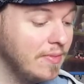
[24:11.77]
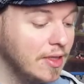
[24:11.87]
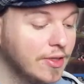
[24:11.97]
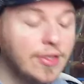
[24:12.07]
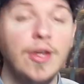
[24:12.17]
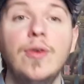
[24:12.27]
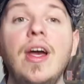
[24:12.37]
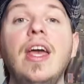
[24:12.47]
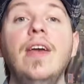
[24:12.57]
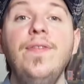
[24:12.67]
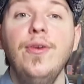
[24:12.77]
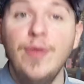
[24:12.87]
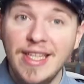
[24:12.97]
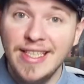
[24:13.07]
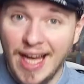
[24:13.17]
So, if you
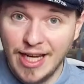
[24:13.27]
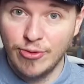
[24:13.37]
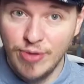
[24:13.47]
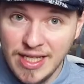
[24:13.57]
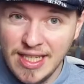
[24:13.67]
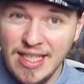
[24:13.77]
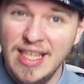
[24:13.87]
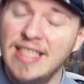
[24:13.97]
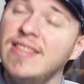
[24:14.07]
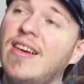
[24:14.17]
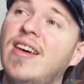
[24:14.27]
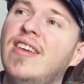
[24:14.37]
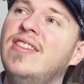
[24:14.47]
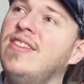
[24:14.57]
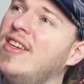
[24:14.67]
really like reading and
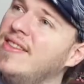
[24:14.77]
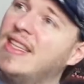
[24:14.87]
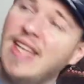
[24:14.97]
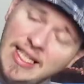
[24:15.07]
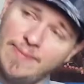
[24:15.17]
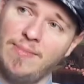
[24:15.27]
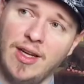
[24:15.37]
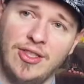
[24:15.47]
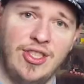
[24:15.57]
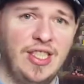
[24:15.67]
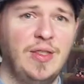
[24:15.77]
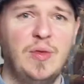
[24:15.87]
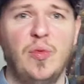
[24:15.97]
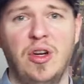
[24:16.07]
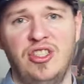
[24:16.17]
are not that much
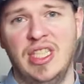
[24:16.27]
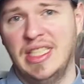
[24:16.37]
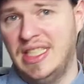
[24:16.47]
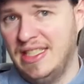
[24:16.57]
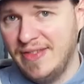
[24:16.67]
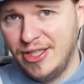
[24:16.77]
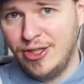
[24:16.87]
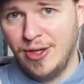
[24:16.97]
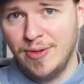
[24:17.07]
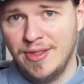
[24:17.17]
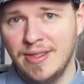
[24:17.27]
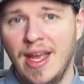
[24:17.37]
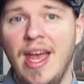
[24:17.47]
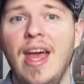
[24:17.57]
into watching TV shows,